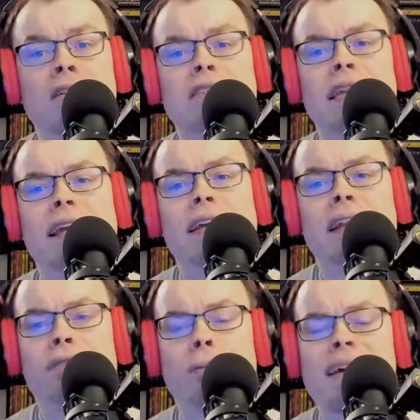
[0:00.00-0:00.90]
so that you
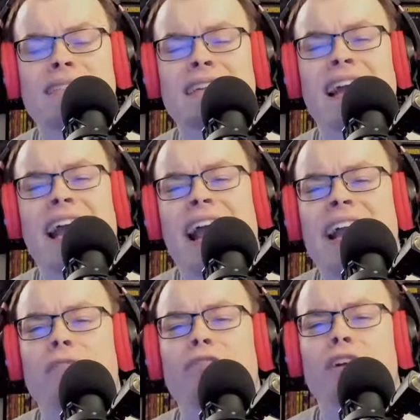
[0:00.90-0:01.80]
never miss
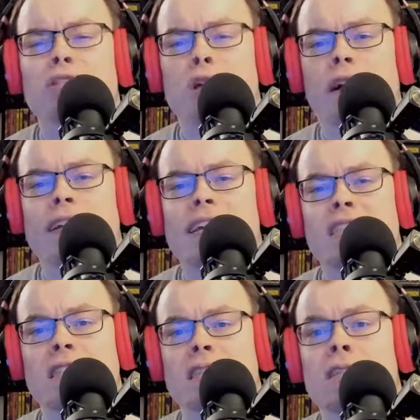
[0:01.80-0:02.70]
any future
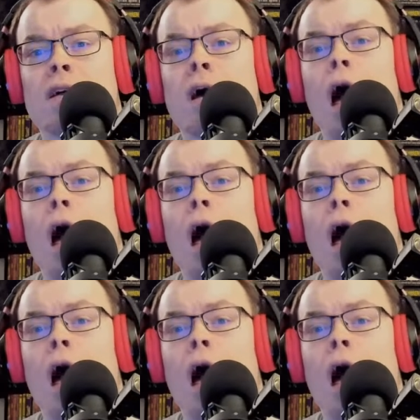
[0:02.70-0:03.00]
editions